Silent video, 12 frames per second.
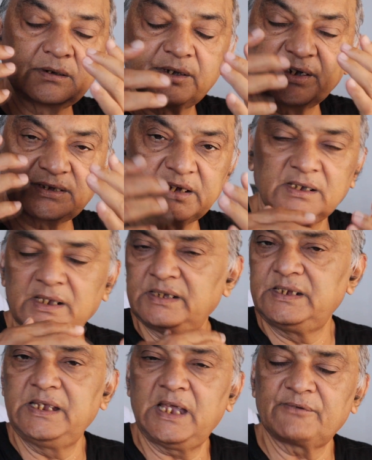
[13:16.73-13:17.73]
Christian,
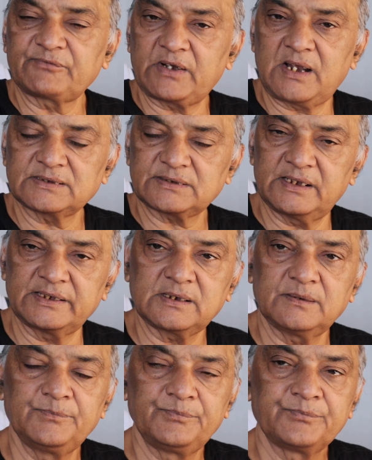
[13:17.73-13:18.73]
and he have cross like.
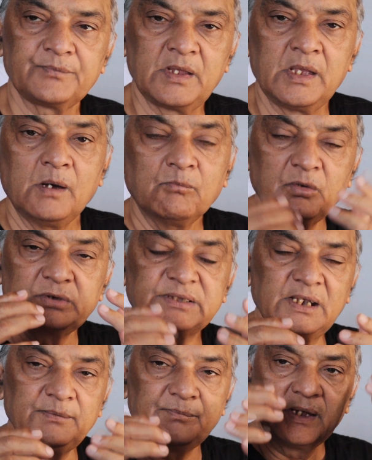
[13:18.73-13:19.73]

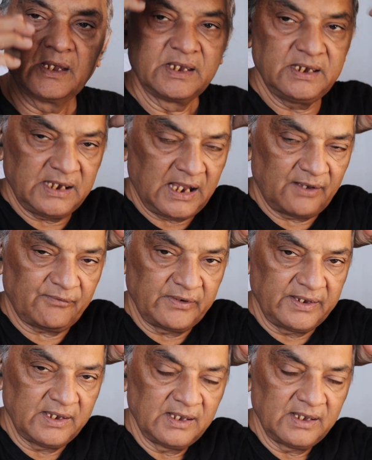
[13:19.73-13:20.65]
Muslim, he have,